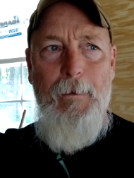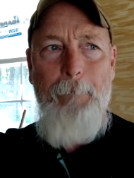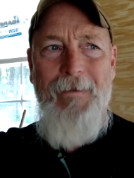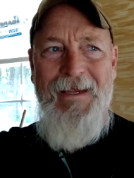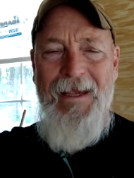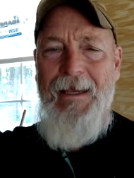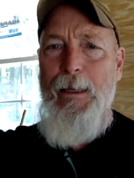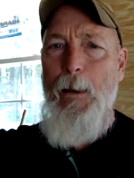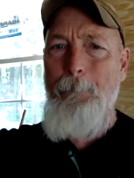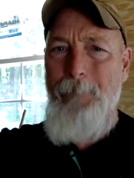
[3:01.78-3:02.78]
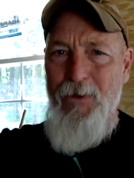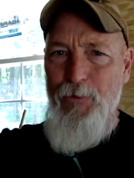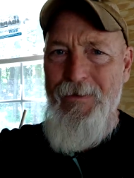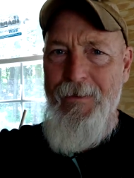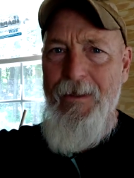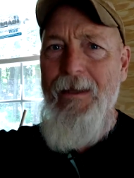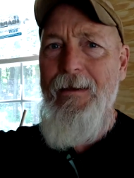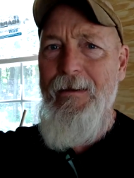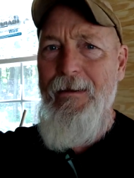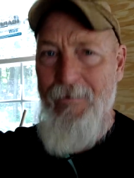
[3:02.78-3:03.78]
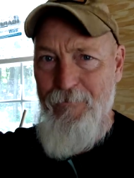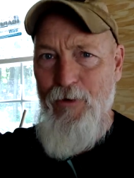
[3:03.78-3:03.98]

began building his